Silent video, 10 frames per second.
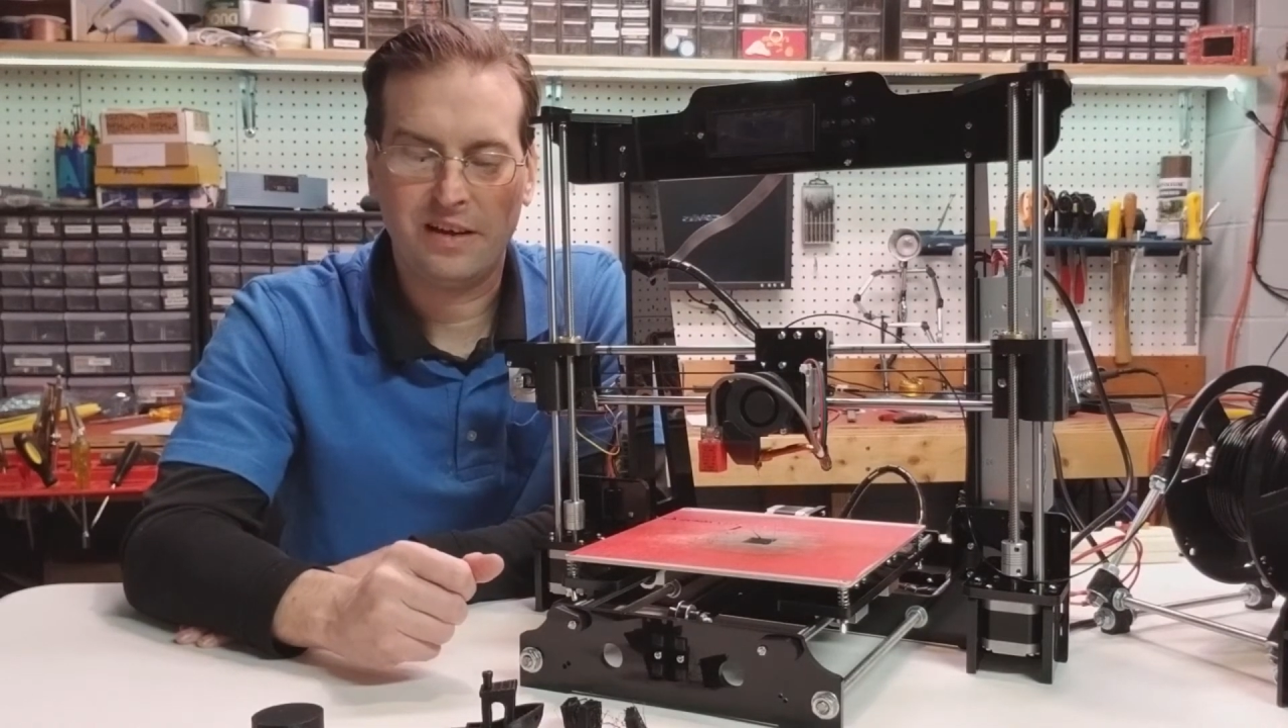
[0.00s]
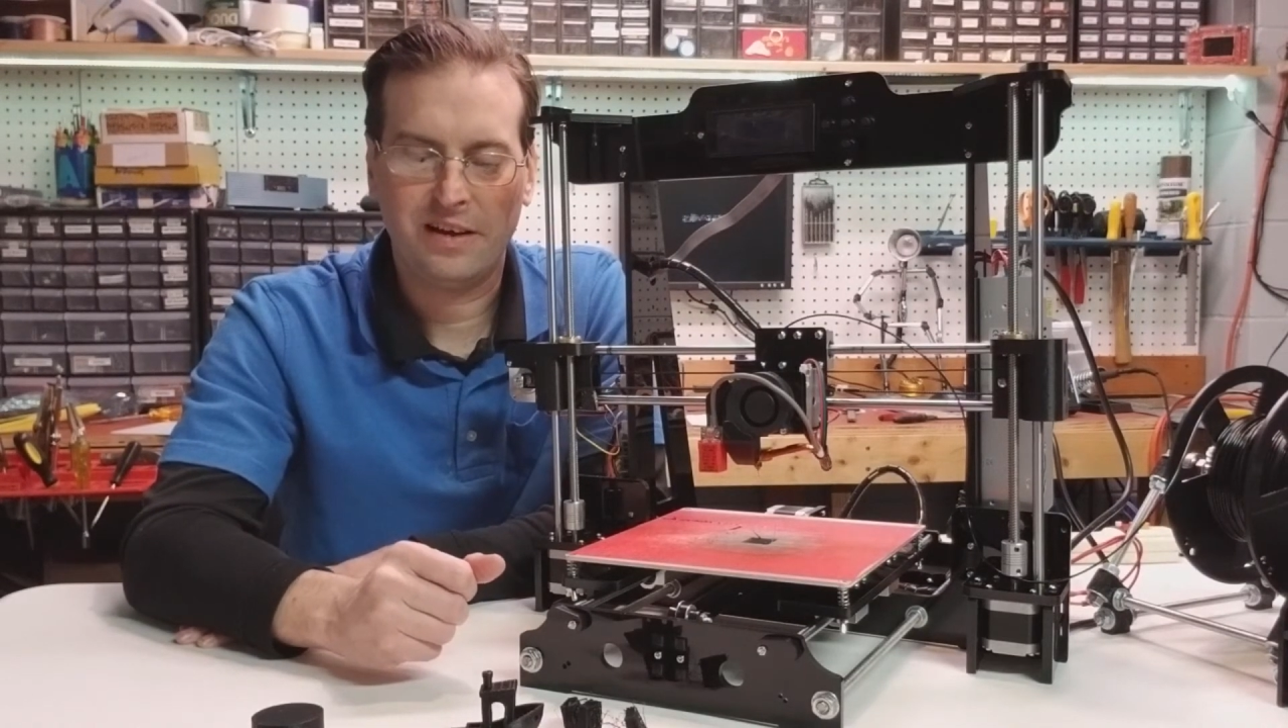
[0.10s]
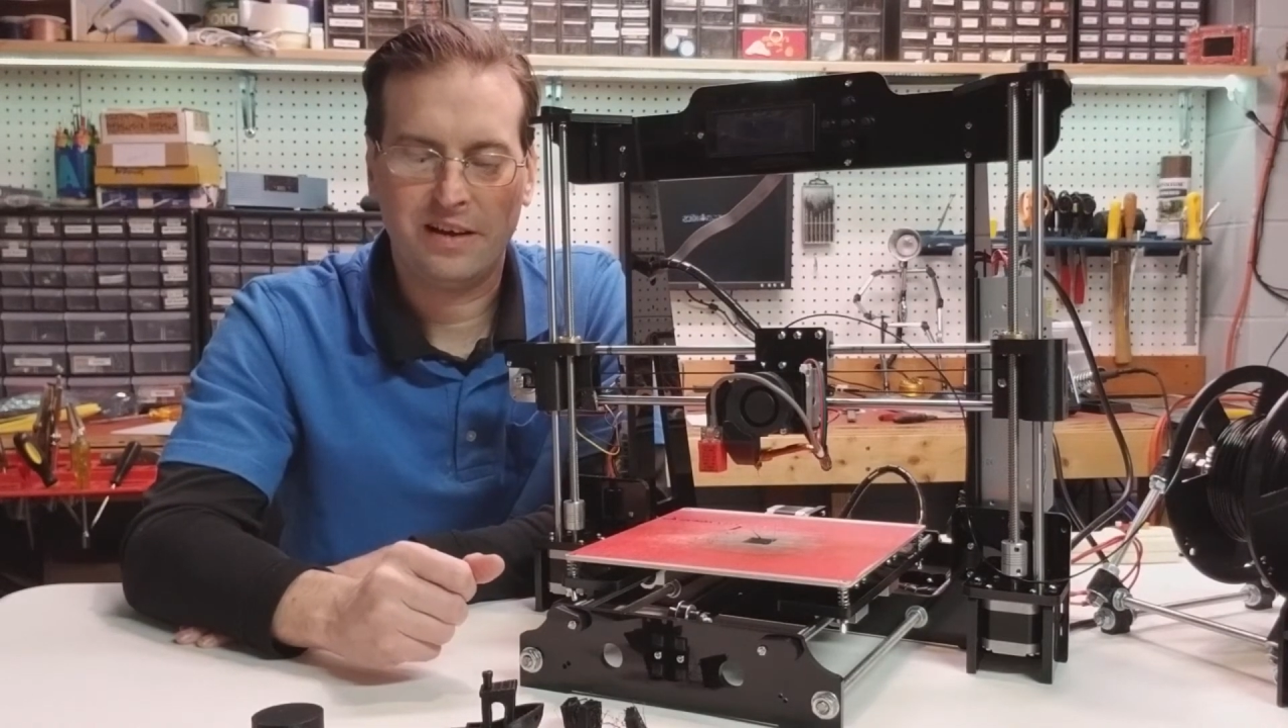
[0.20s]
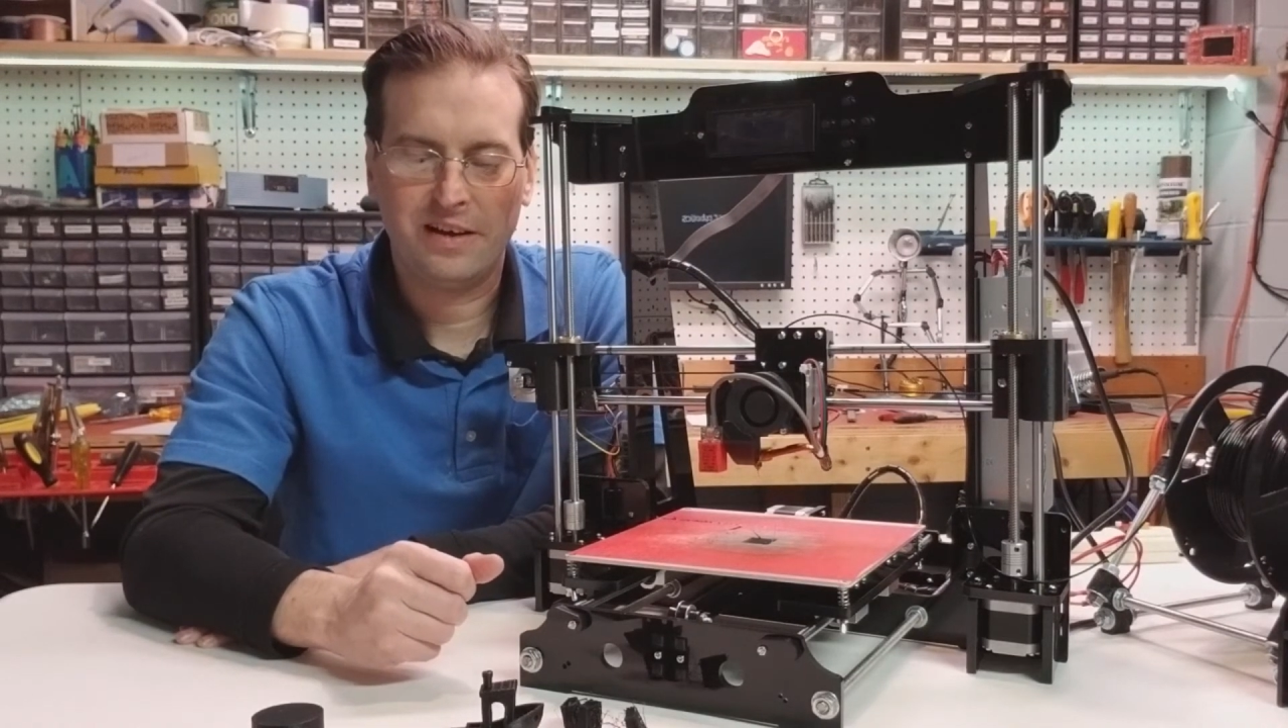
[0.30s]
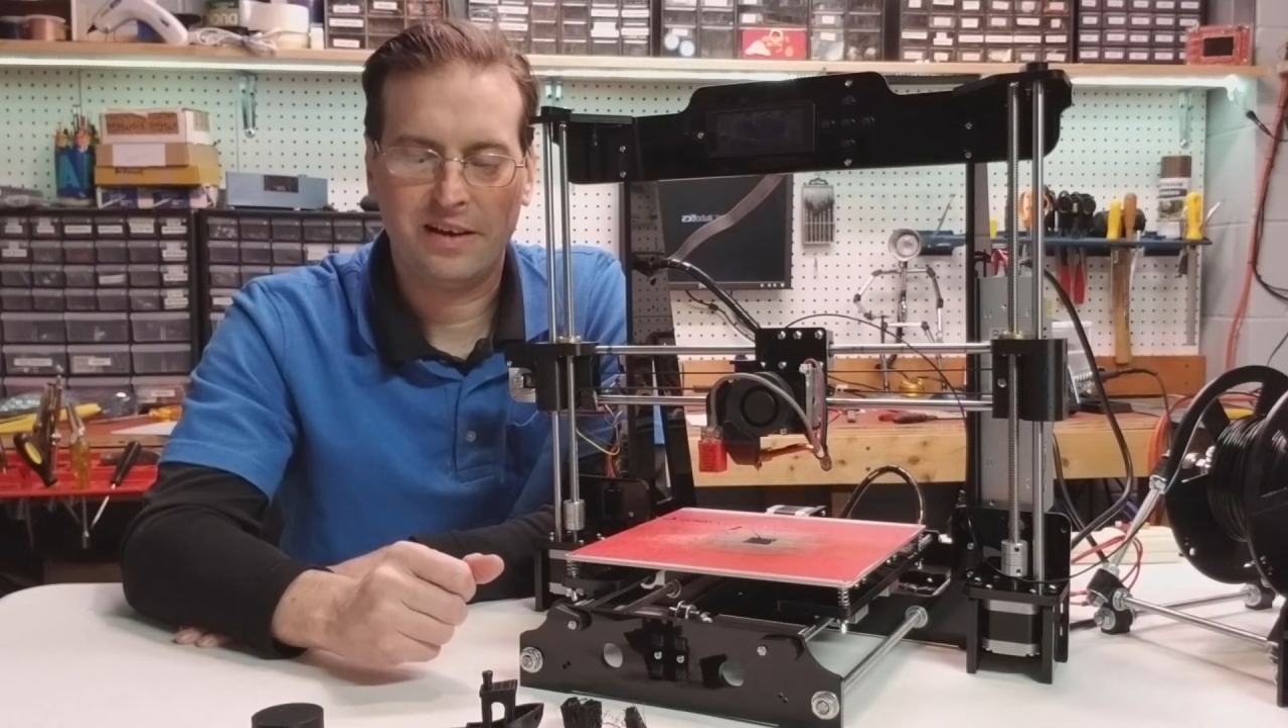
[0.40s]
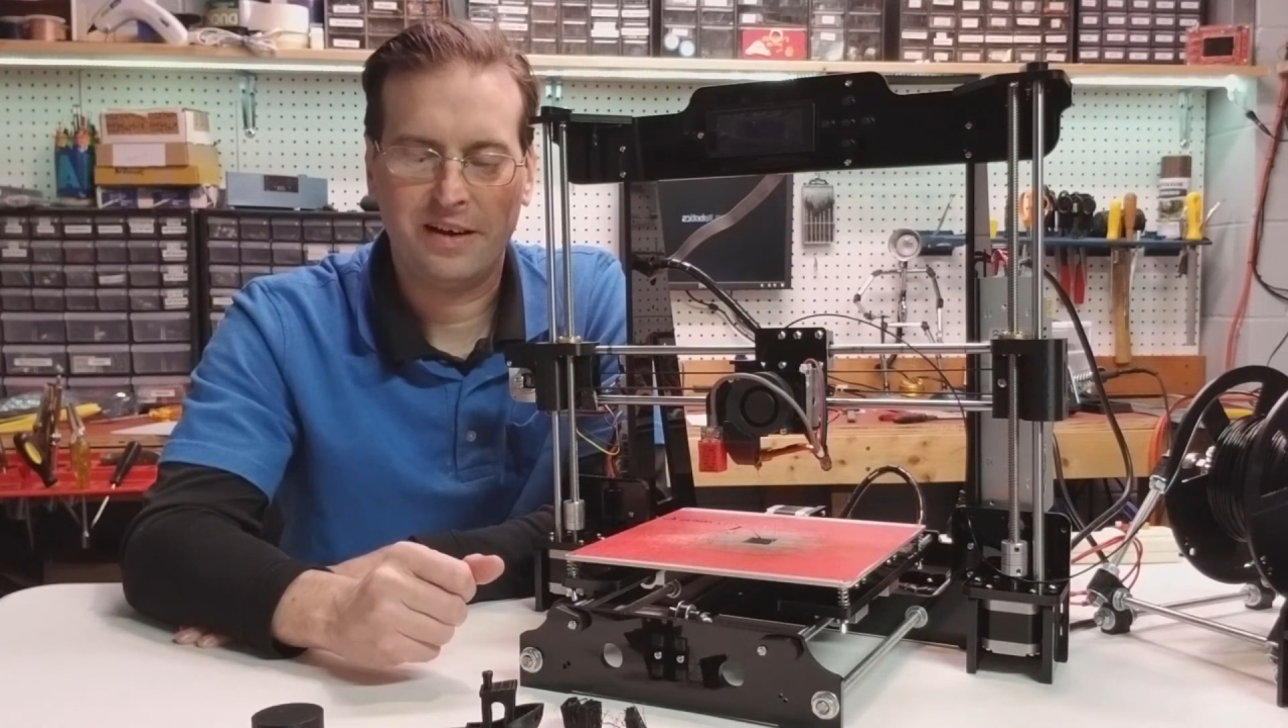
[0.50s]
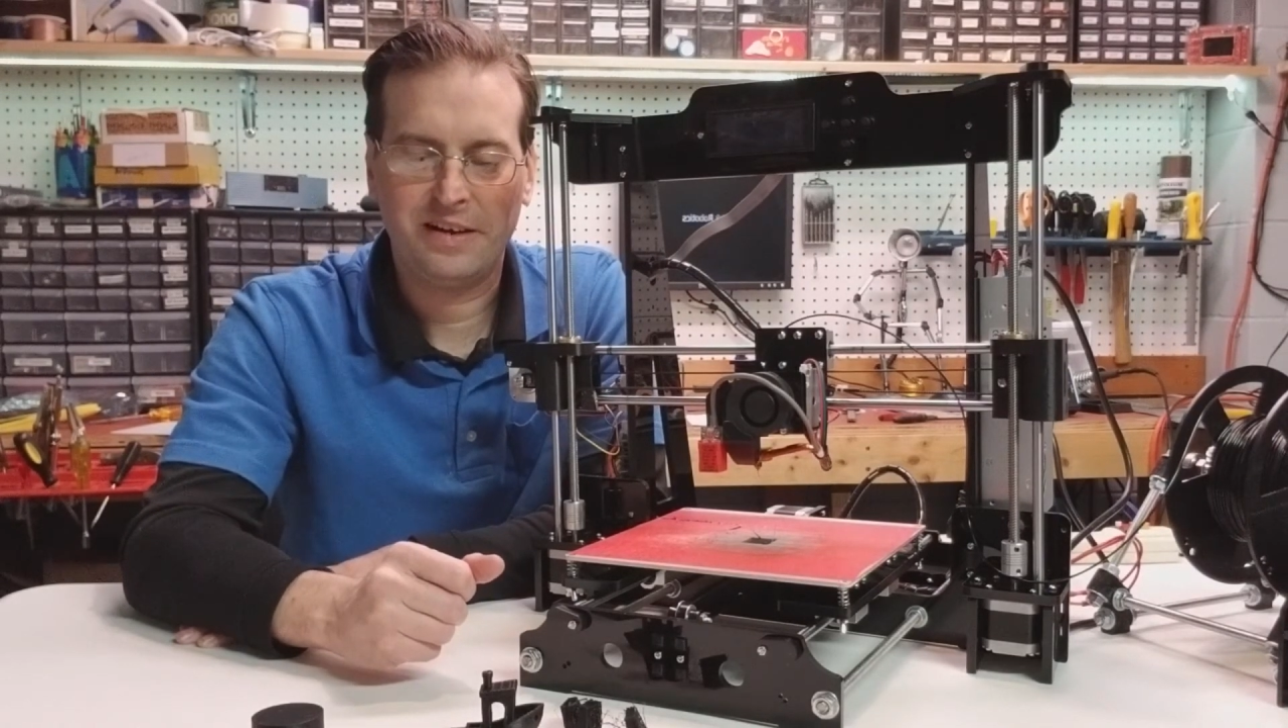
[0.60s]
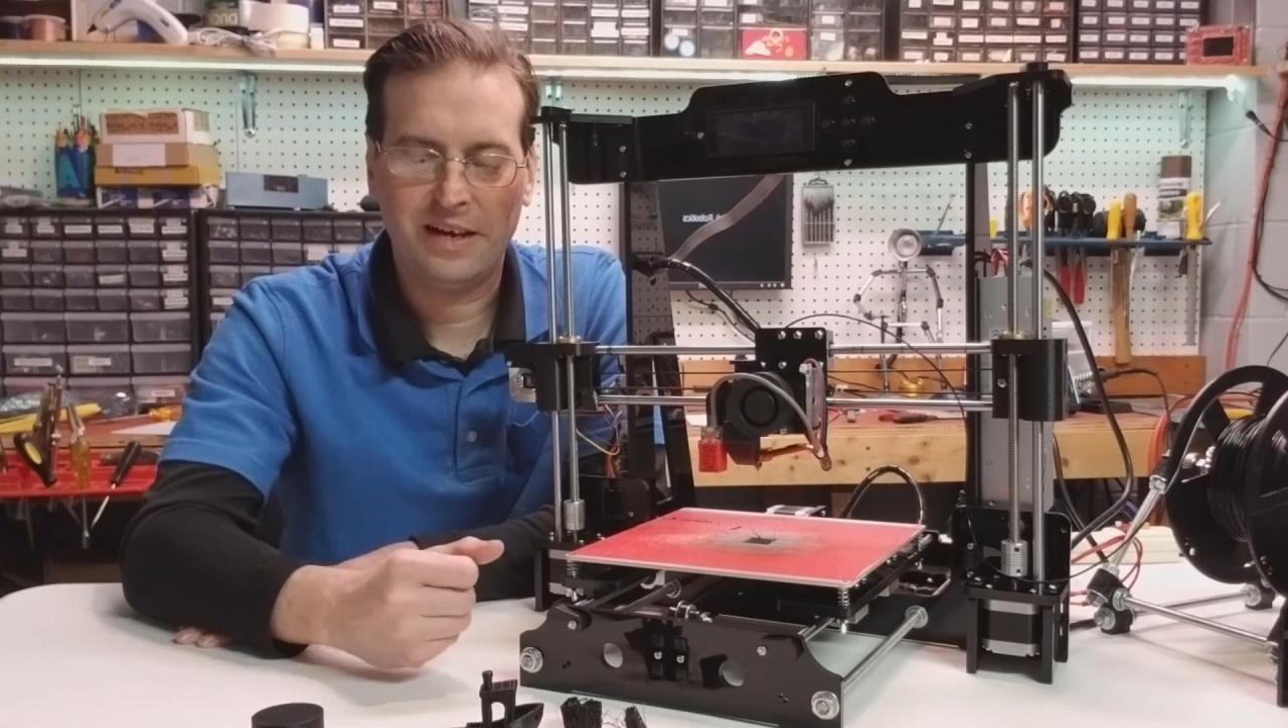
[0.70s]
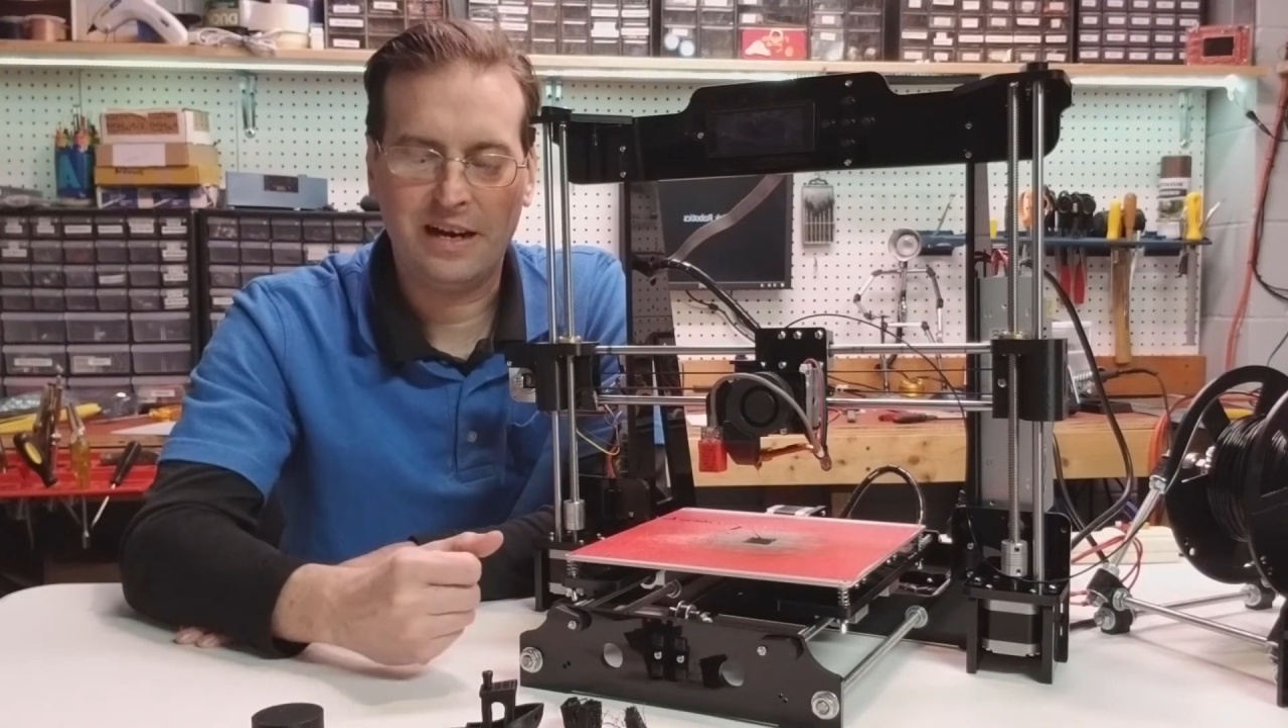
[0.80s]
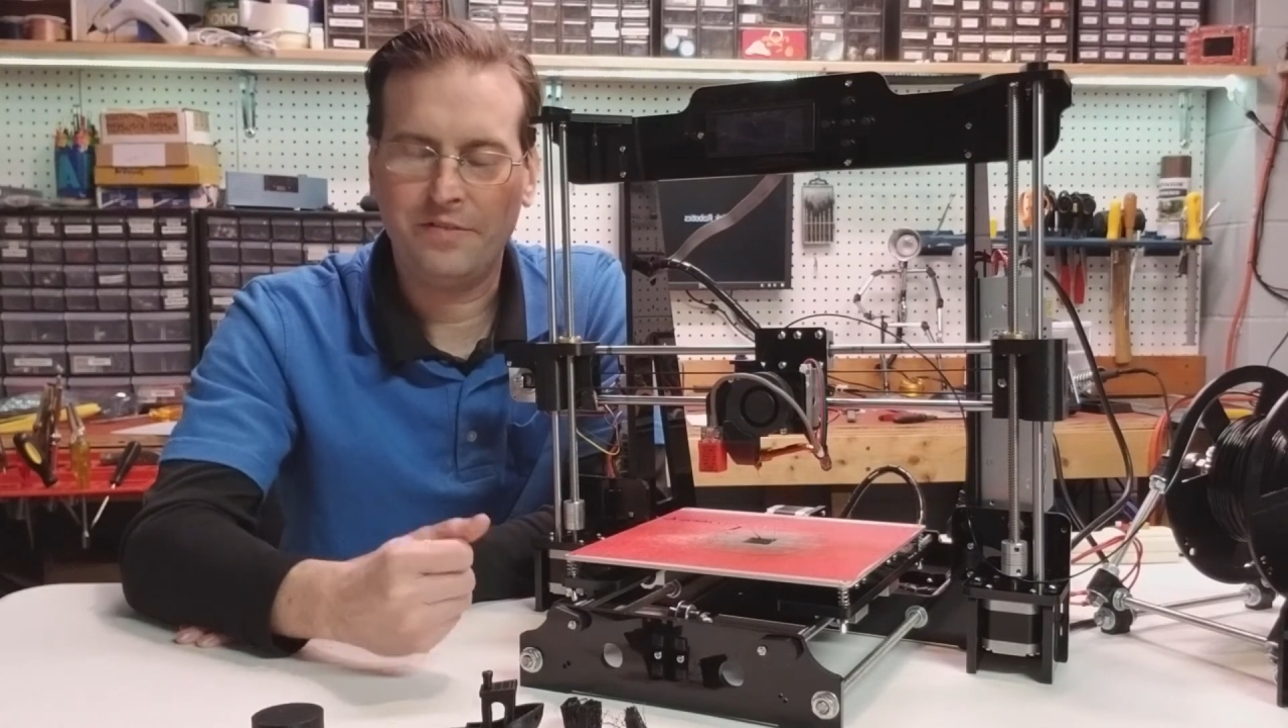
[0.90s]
again,